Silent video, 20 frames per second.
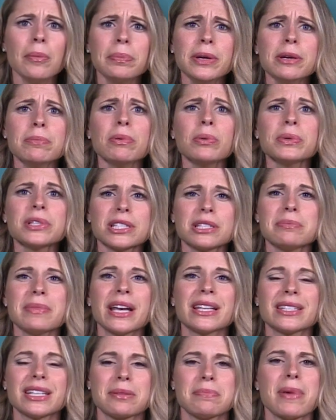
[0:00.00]
People with
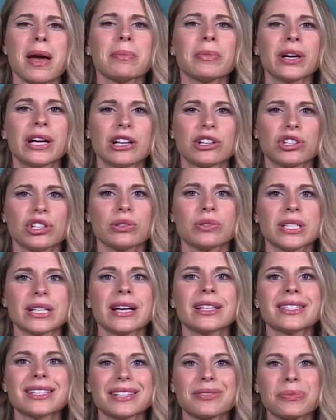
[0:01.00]
semantic memory issues
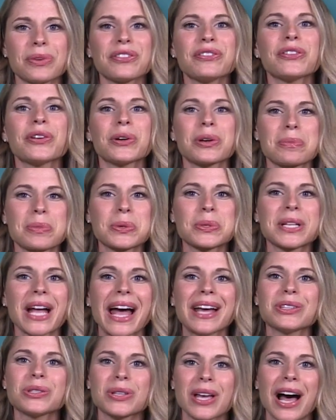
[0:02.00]
tend to refer to most
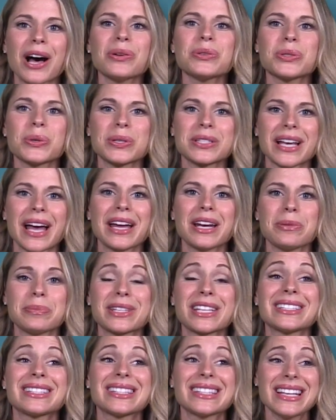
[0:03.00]
household items
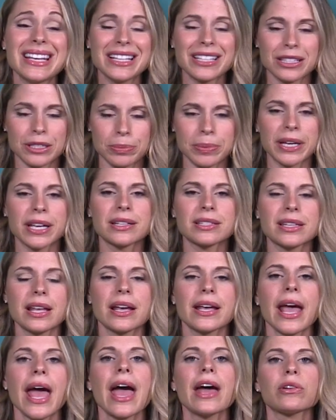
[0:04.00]
as things because they
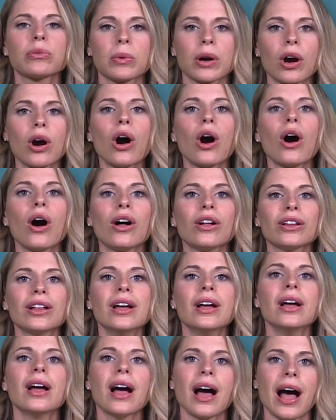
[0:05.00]
can't recall
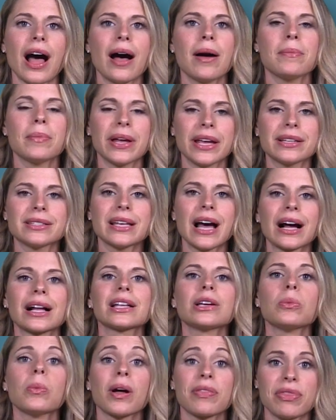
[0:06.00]

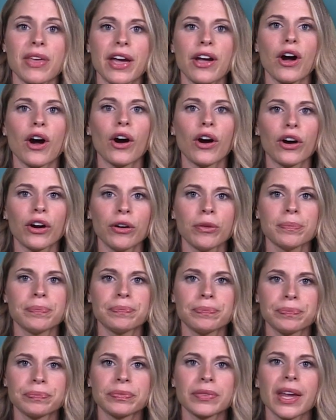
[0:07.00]
exactly what they are.
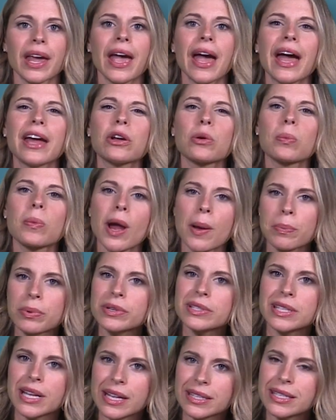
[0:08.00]
And a
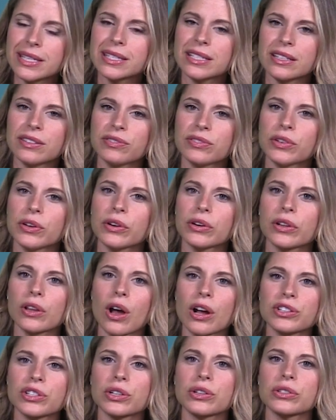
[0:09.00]
representative
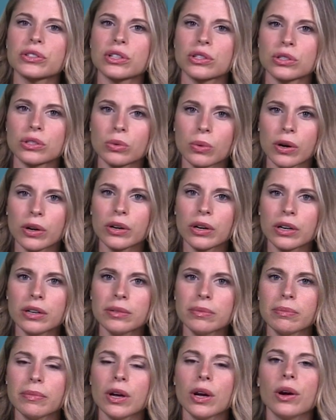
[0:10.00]
neurological
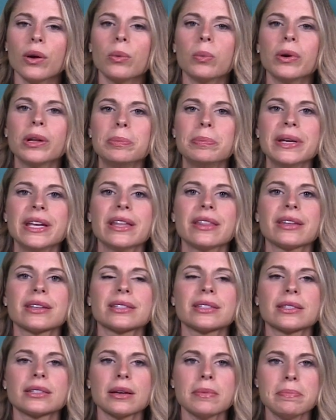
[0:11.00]
disorder would be the
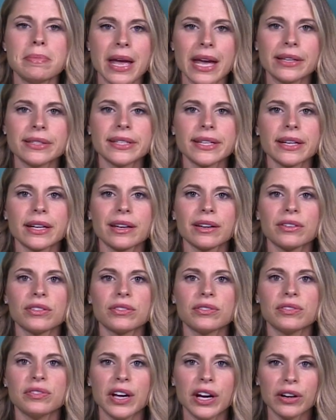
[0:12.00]
semantic
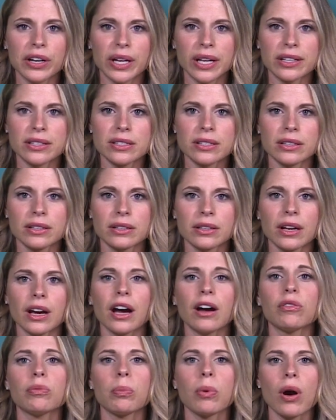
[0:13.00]
variant
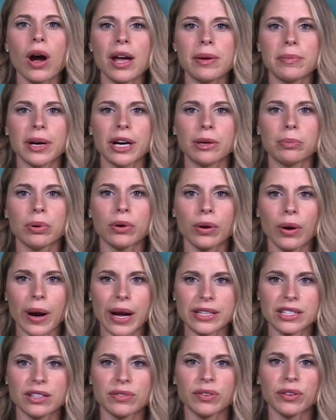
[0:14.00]
of primary
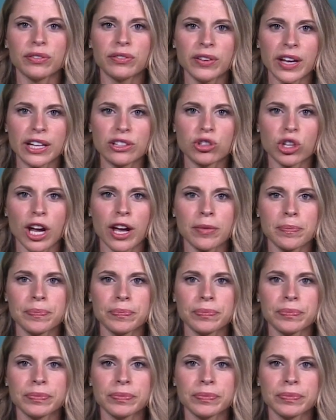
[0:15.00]
progressive aphasia.